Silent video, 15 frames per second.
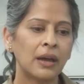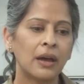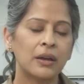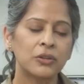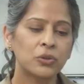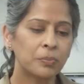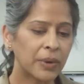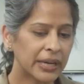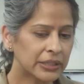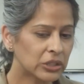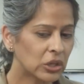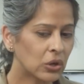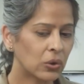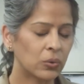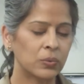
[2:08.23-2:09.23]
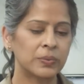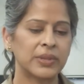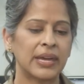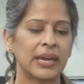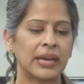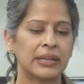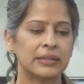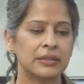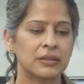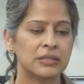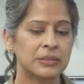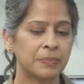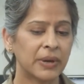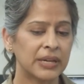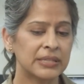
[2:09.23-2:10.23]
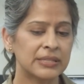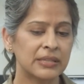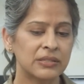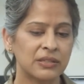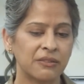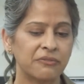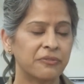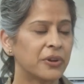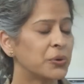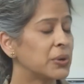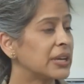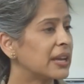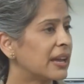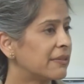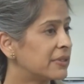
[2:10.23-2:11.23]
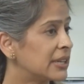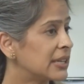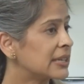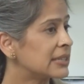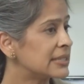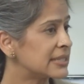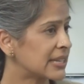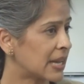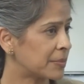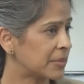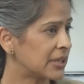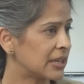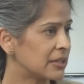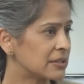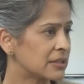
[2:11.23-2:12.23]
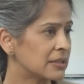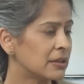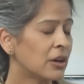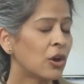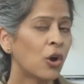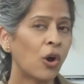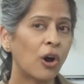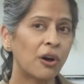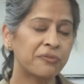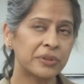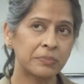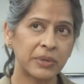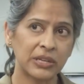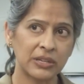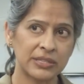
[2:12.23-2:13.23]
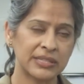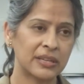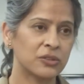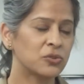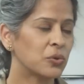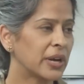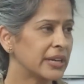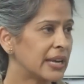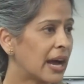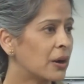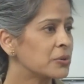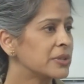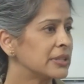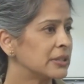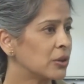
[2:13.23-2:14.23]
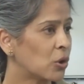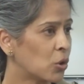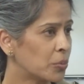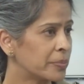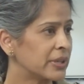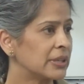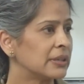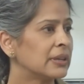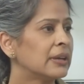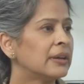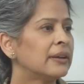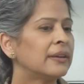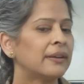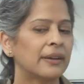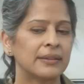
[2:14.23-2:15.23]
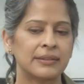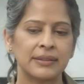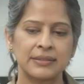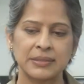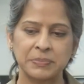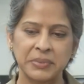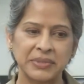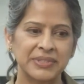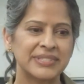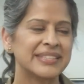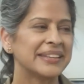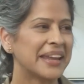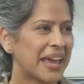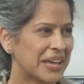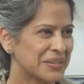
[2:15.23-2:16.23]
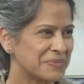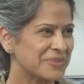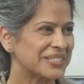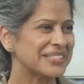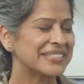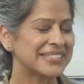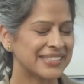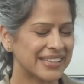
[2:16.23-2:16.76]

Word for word: uh, you might know that spices are very heavily contaminated, mm -hmm. often because they're dried out in the open and there's birds and animals